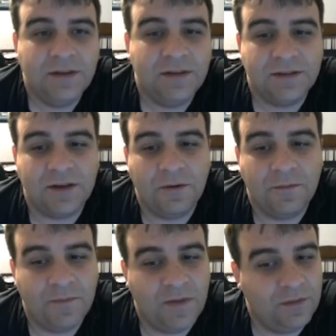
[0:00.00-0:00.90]
So
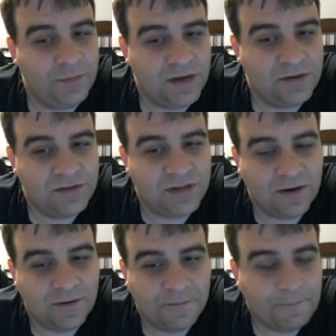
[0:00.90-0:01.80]
it'll be
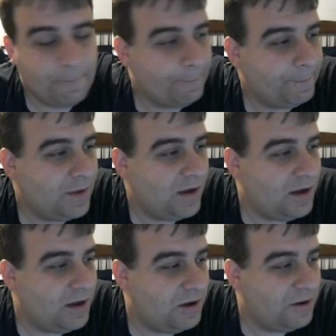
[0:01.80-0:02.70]
interesting.
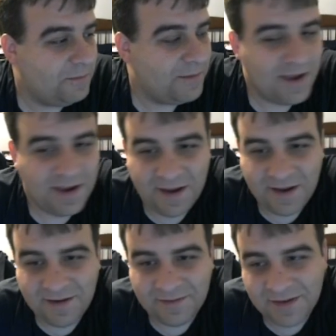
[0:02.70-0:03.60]

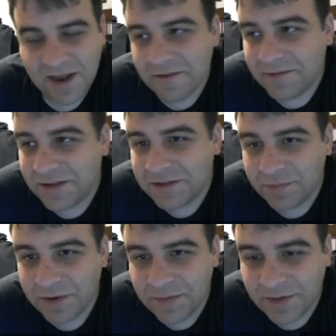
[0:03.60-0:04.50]
And yeah, that's
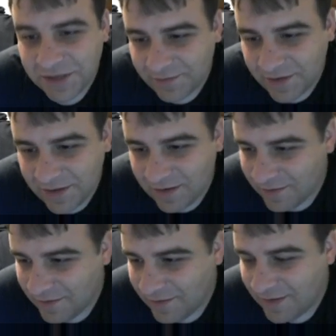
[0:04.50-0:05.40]
pretty much everything.
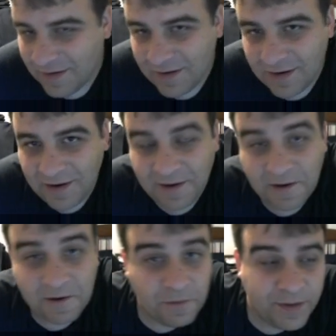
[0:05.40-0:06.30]

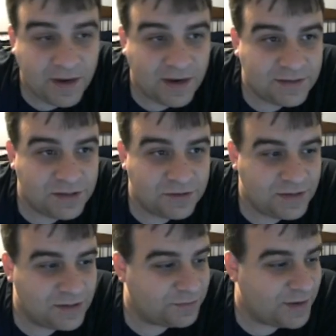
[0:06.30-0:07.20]
I hope you guys enjoyed
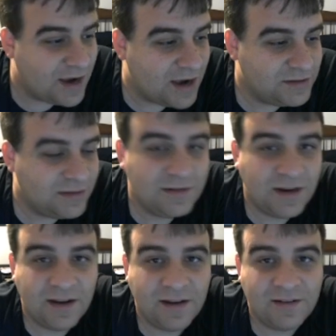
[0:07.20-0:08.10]
this reaction,
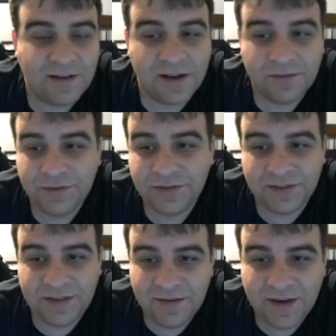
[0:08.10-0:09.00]
and I will
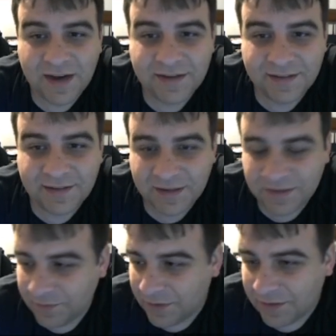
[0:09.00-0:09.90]
see you guys in the
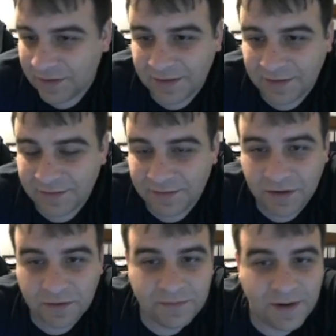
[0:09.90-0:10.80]
next one.
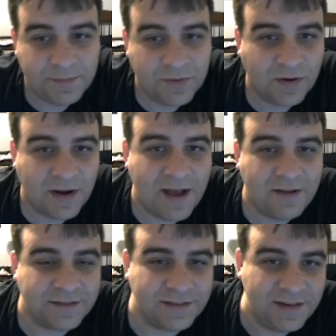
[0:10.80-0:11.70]
Neptorka
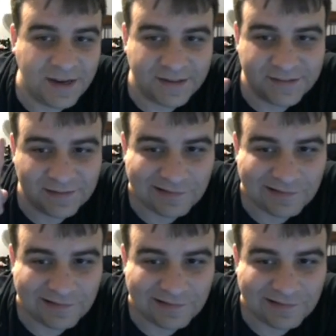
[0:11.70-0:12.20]
out. See you guys.